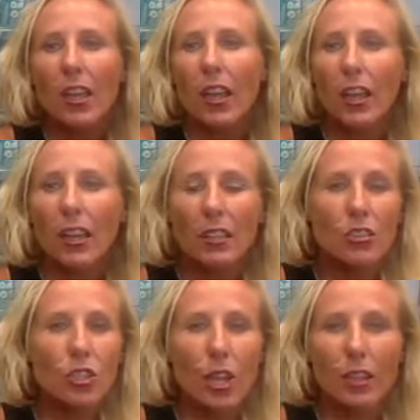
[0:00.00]
and
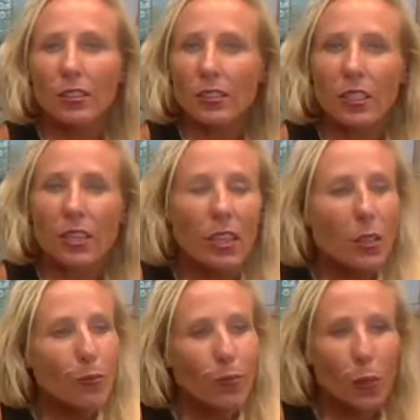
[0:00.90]
just
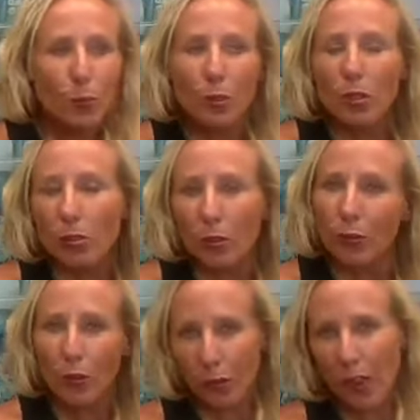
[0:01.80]

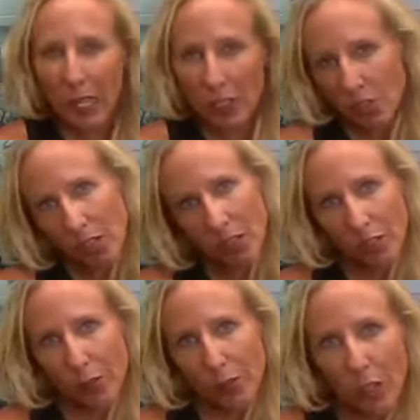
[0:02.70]
beautiful finish on their
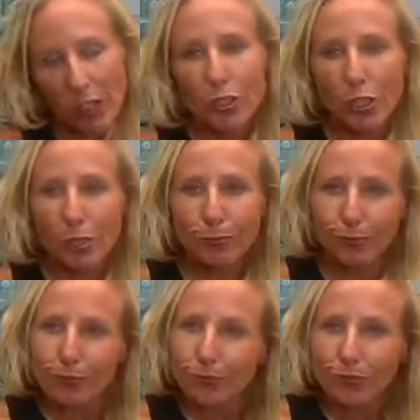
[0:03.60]
furniture?
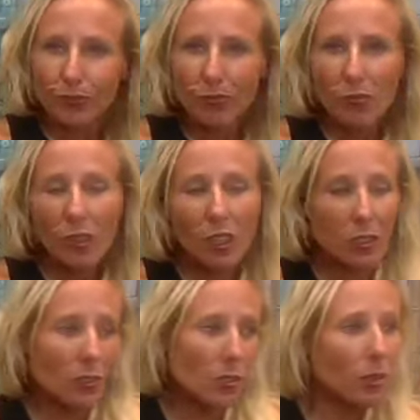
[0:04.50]
And
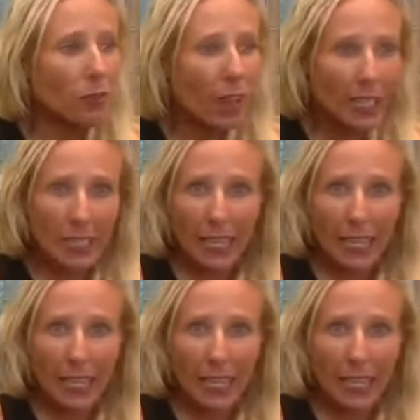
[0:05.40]
so I finally